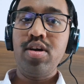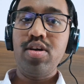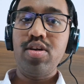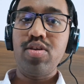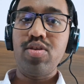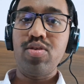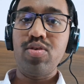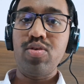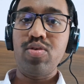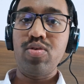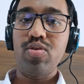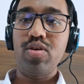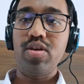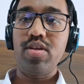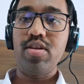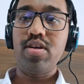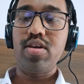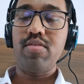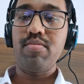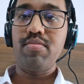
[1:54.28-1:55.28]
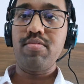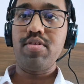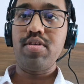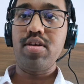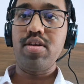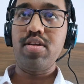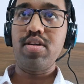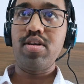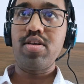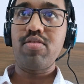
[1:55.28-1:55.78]
So
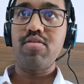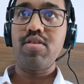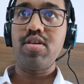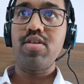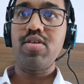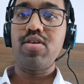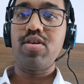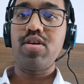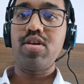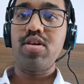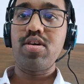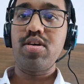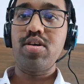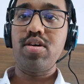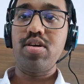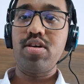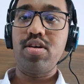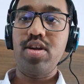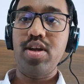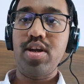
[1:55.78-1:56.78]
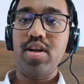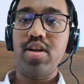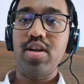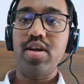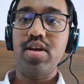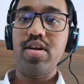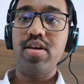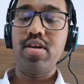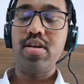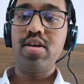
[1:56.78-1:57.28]
results were not
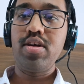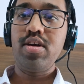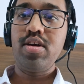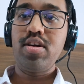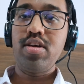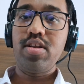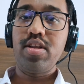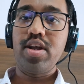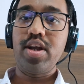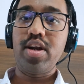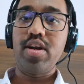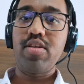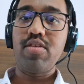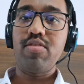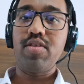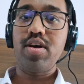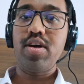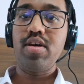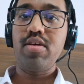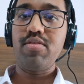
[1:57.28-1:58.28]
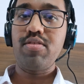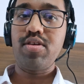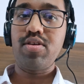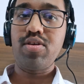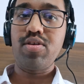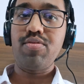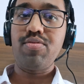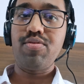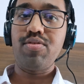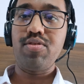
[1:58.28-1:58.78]
declared. That's why
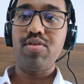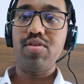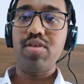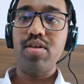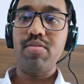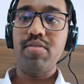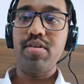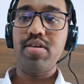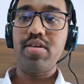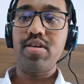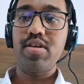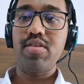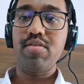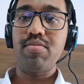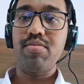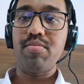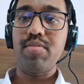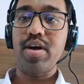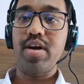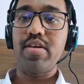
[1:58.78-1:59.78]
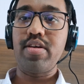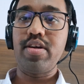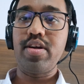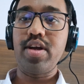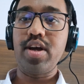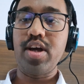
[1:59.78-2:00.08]
top 4 semesters mark sheet